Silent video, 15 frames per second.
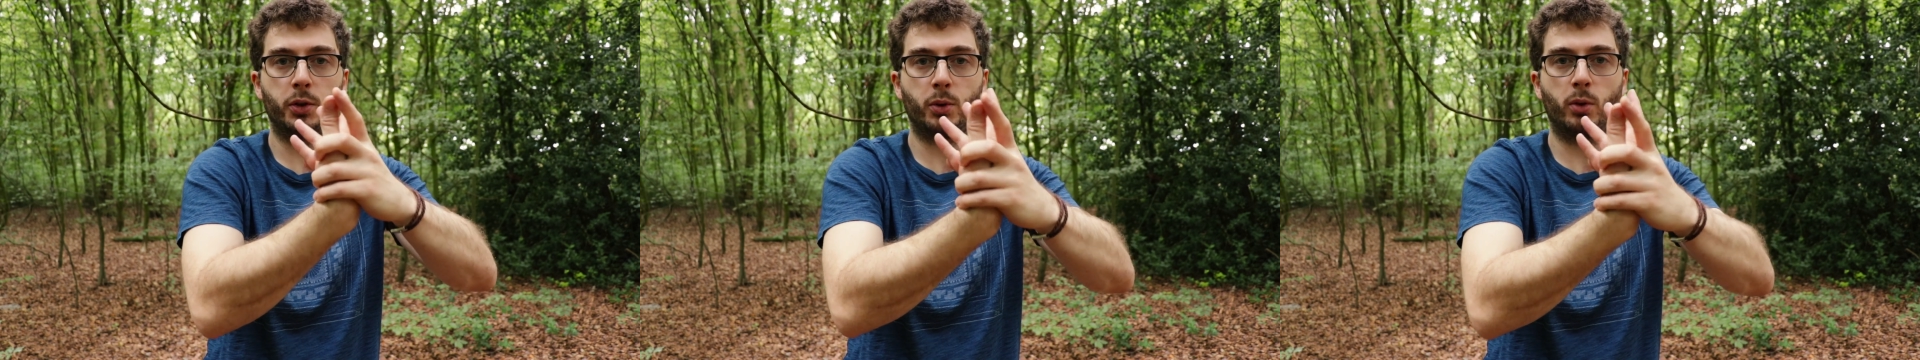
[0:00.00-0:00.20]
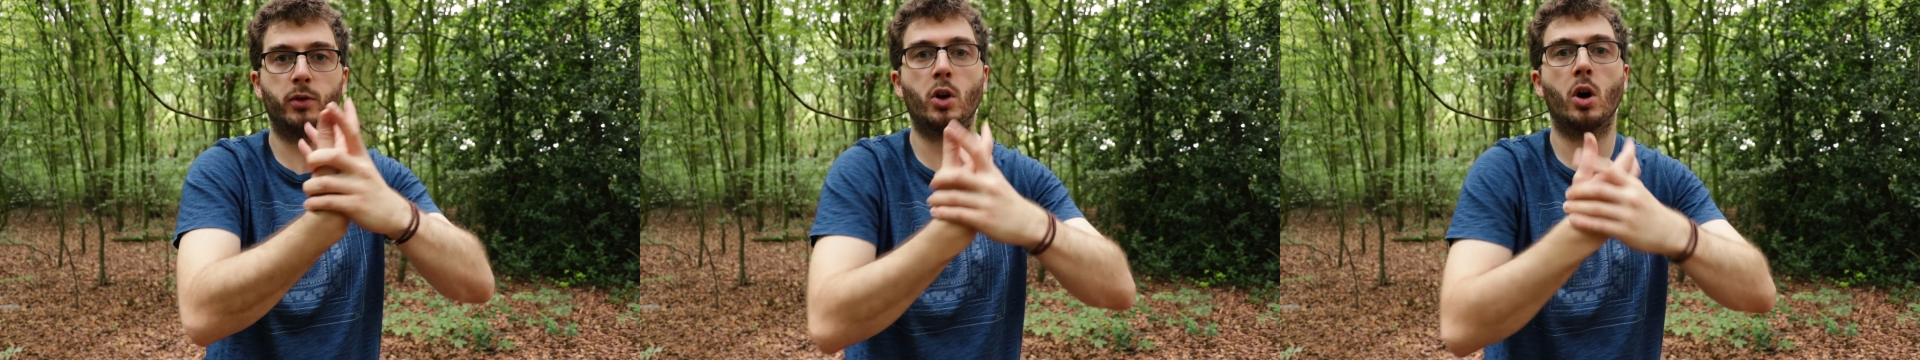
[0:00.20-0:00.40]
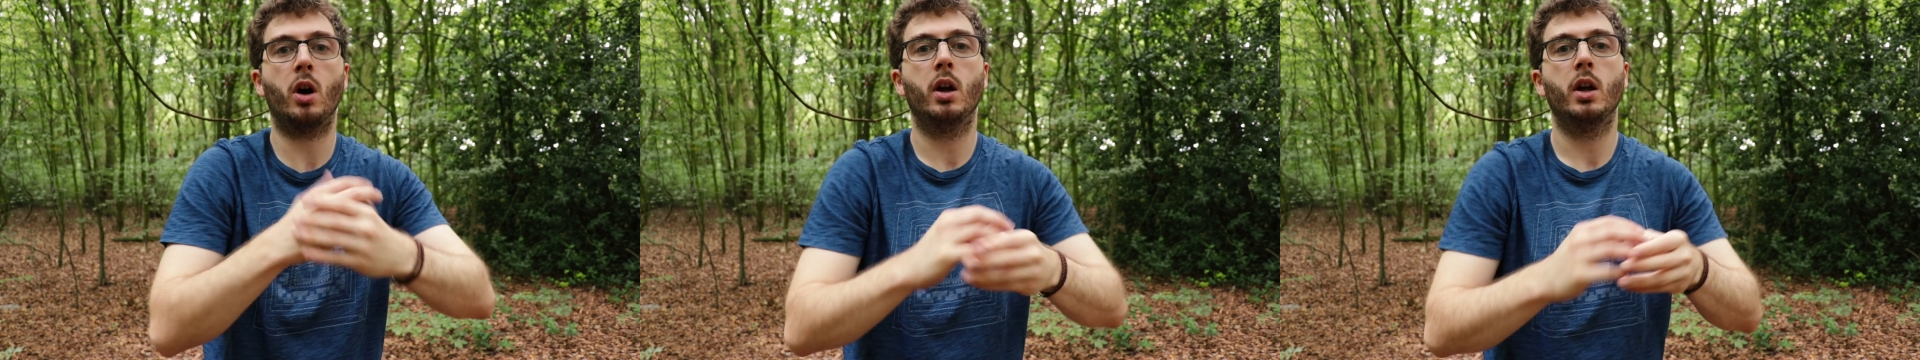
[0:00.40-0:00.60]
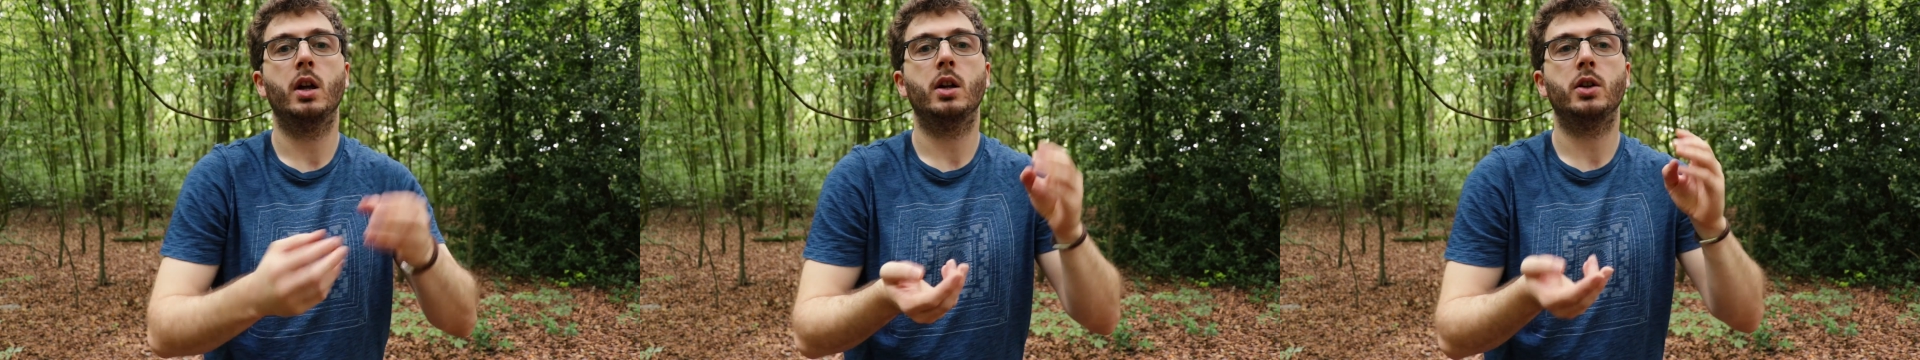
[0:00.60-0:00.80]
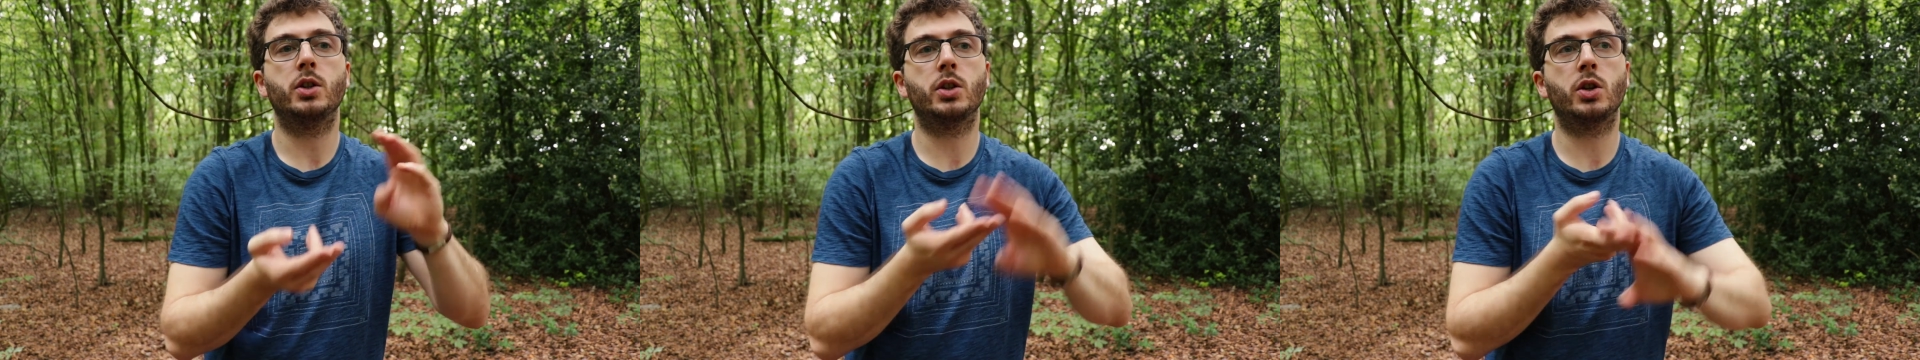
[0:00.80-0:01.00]
So we've got
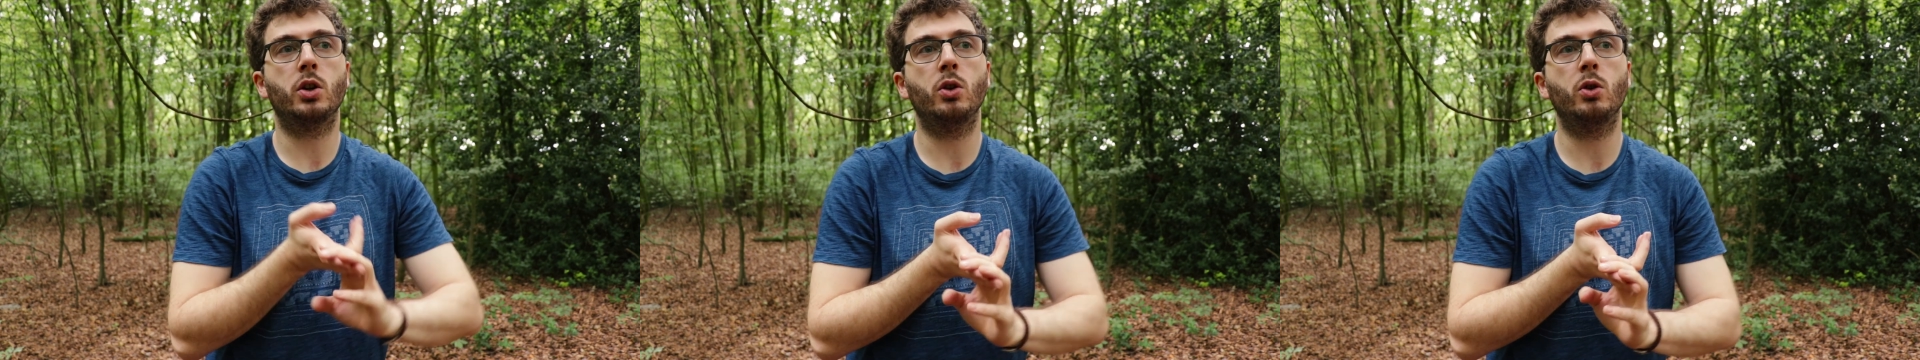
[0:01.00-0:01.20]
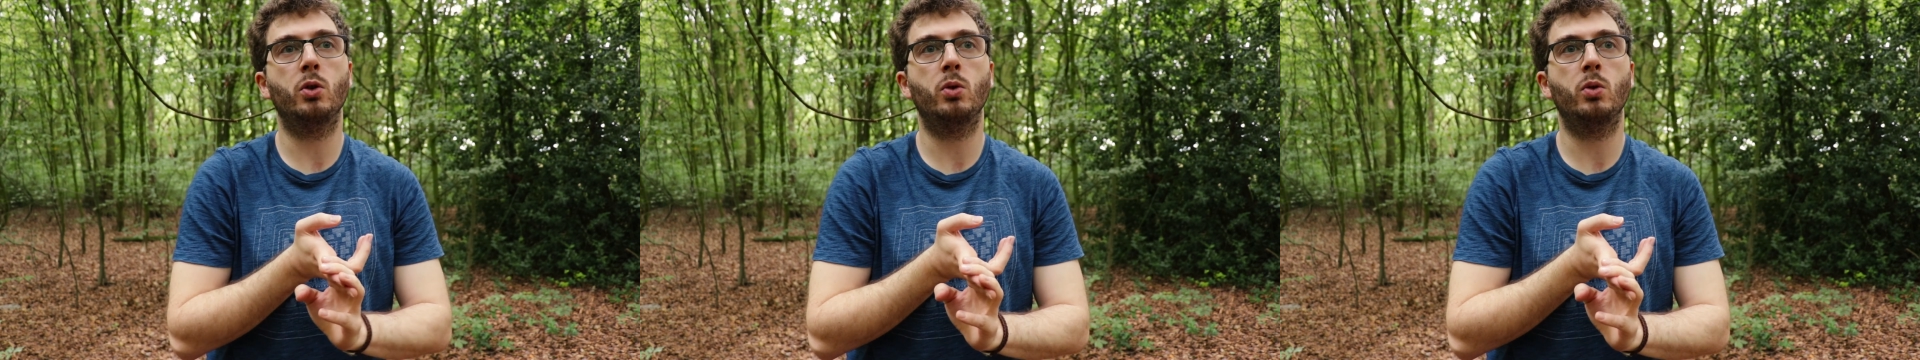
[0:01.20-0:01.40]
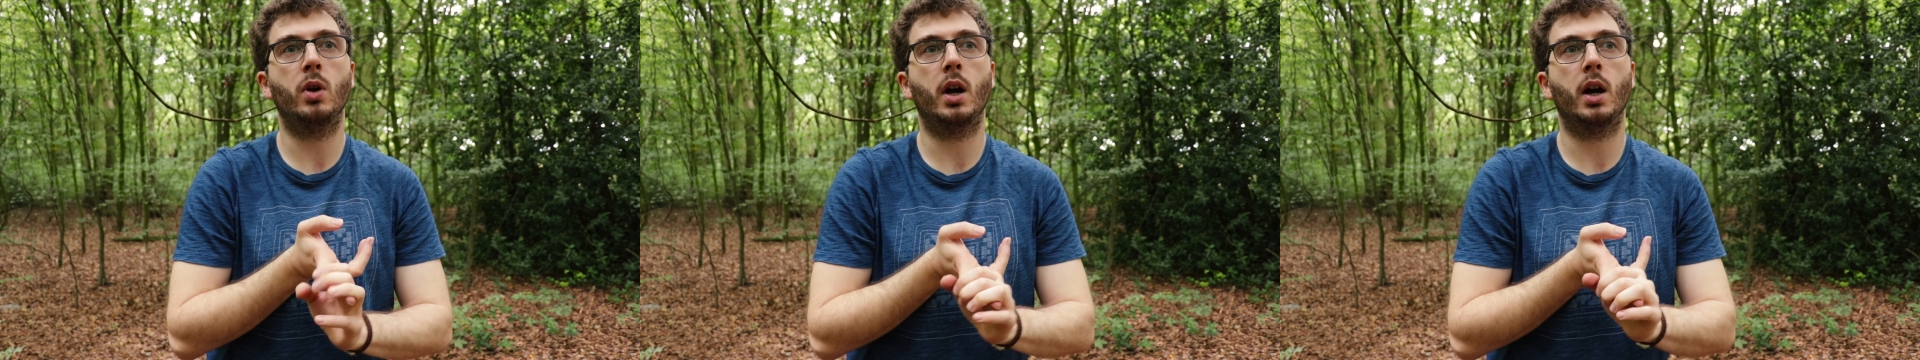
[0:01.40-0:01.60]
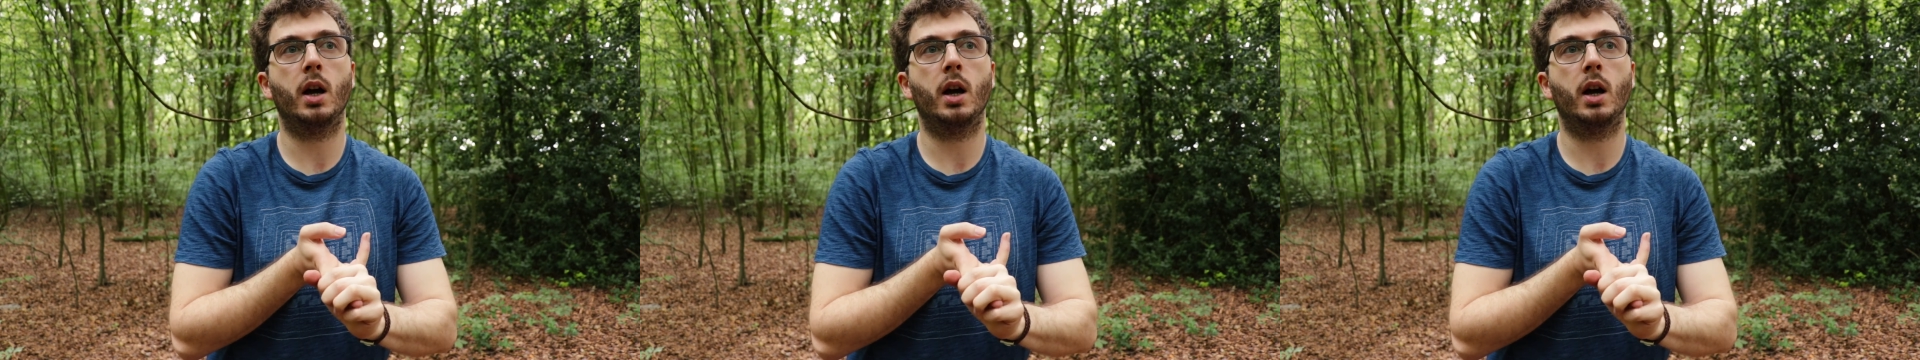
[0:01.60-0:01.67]
2